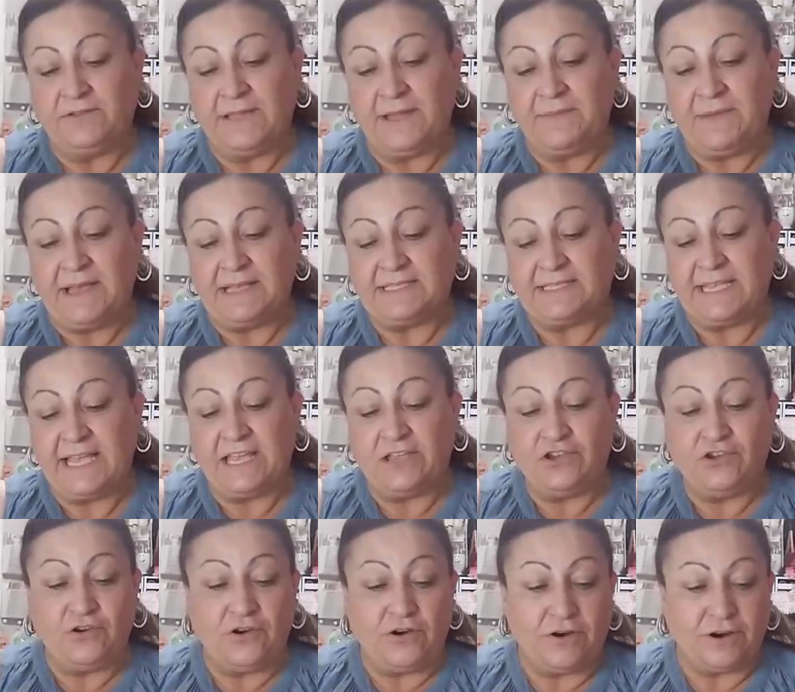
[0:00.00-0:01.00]
of them has
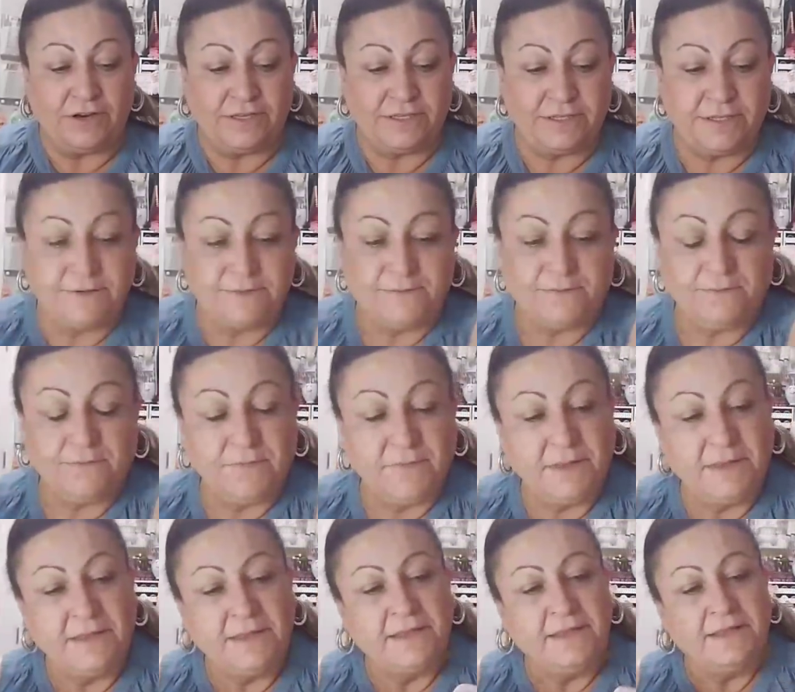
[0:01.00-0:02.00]
10 yards.
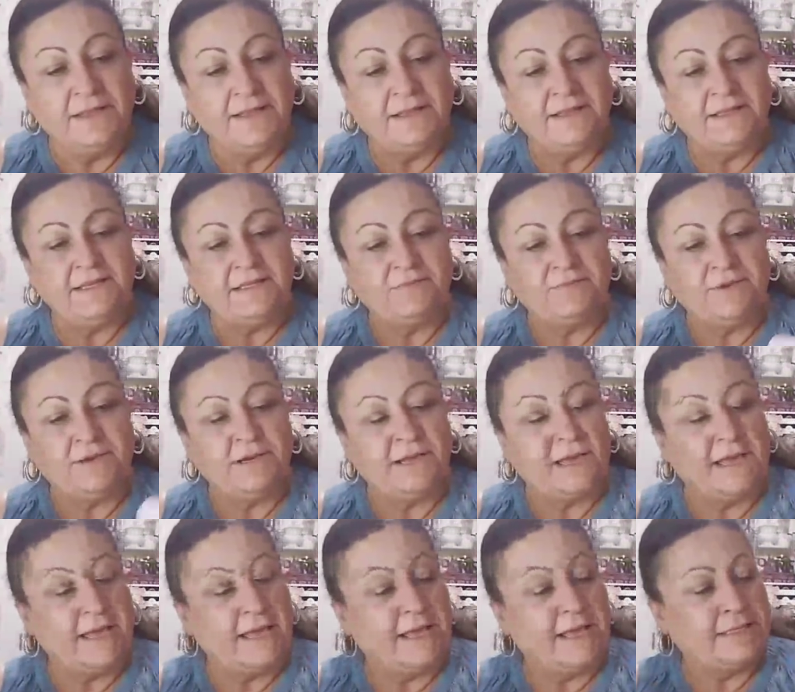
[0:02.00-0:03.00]
This one
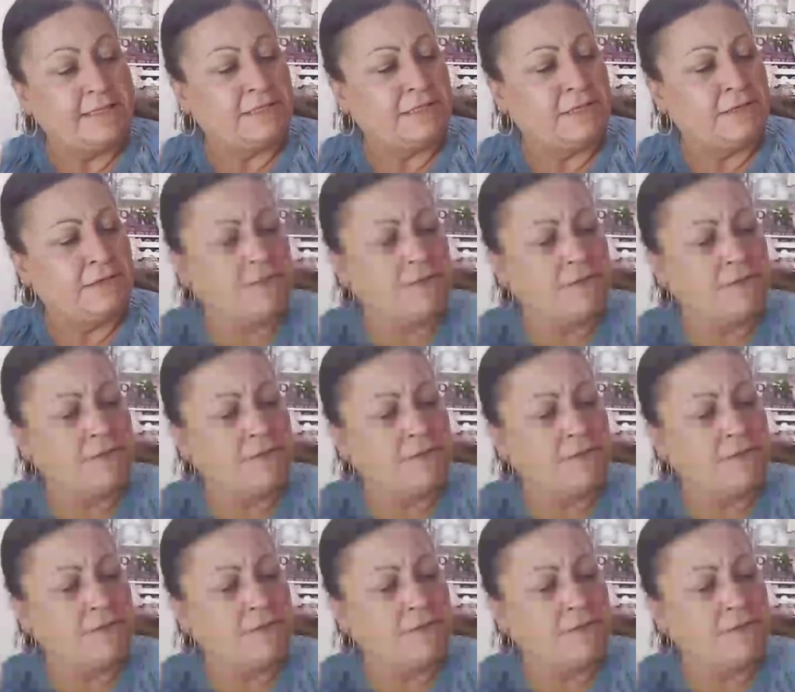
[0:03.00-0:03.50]
has,